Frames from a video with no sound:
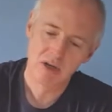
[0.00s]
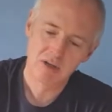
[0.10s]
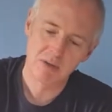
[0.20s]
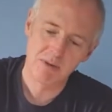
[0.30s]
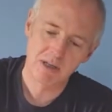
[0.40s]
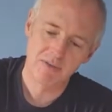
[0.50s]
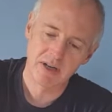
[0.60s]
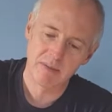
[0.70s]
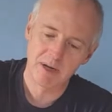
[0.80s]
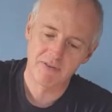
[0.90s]
So it might
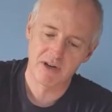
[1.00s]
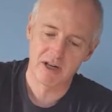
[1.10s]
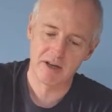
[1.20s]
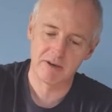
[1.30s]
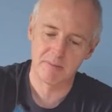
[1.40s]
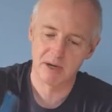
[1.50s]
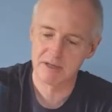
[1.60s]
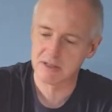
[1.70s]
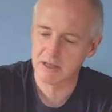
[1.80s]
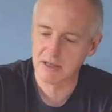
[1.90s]
little bit of colour, it
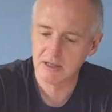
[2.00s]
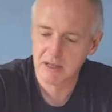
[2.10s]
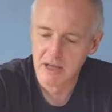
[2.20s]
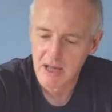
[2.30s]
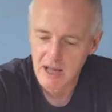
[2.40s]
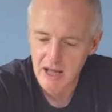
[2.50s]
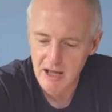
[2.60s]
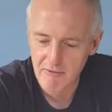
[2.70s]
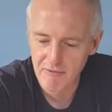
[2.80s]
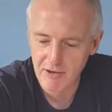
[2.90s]
might uh,
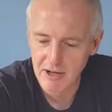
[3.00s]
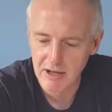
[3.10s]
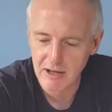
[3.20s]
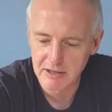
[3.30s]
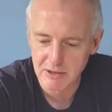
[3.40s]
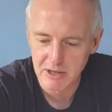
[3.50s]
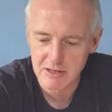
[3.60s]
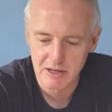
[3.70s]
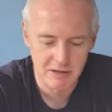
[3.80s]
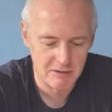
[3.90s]
have, uh, I don't think
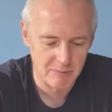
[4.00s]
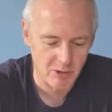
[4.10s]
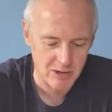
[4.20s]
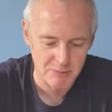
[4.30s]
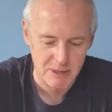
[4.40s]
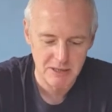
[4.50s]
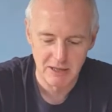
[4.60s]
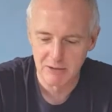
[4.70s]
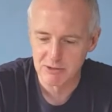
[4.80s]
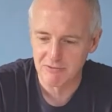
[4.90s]
it's going to, I'm not expecting
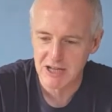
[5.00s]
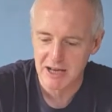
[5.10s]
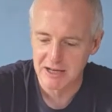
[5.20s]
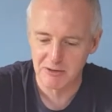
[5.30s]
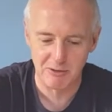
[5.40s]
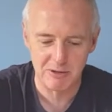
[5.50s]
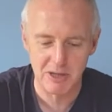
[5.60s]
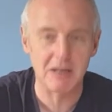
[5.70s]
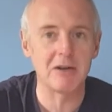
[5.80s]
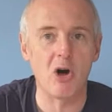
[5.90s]
loads of tannin or
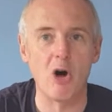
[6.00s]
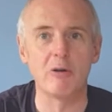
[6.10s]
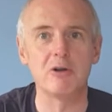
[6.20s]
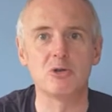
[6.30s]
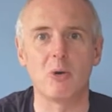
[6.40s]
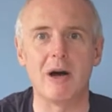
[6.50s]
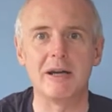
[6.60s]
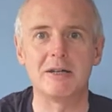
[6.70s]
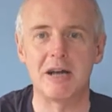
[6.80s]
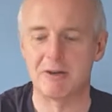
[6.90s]
certainly not orange
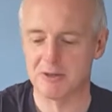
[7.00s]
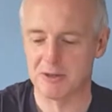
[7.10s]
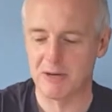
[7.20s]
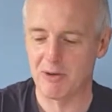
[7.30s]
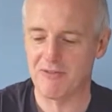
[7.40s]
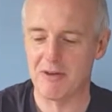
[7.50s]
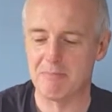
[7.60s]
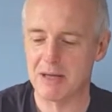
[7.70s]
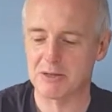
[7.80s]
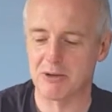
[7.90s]
wine territory with uh,
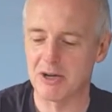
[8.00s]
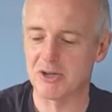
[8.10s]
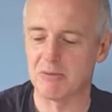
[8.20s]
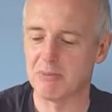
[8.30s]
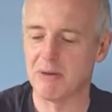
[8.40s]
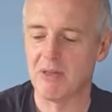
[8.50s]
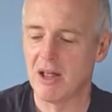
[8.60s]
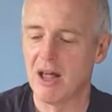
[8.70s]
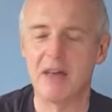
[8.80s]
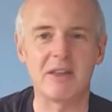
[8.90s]
maceration, but
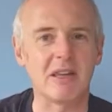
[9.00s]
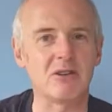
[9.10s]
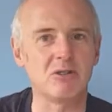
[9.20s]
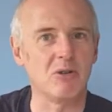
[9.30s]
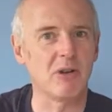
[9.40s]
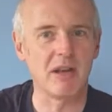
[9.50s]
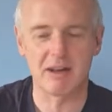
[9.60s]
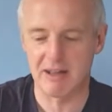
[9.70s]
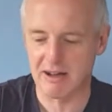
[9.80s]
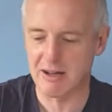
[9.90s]
I think they're just talking
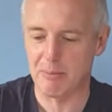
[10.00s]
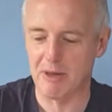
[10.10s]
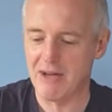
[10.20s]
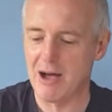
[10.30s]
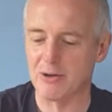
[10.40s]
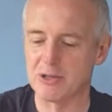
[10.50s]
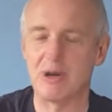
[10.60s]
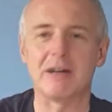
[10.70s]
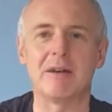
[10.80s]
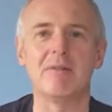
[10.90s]
a, a, couple of hours to
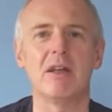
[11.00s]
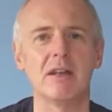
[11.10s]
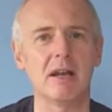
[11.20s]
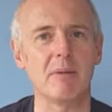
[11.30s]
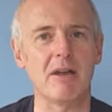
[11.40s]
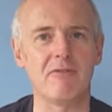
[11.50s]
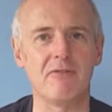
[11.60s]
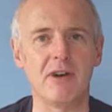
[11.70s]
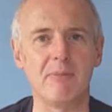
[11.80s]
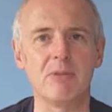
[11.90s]
add a little bit
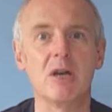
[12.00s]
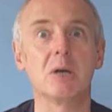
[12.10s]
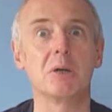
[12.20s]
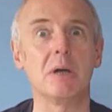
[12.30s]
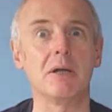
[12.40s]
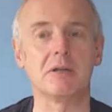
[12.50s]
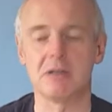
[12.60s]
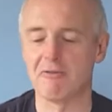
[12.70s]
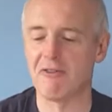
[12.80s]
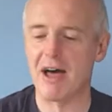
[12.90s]
of um, grunt
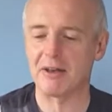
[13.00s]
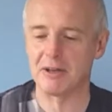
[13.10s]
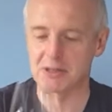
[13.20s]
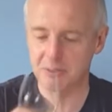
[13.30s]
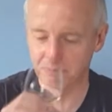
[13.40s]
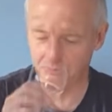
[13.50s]
and fatness.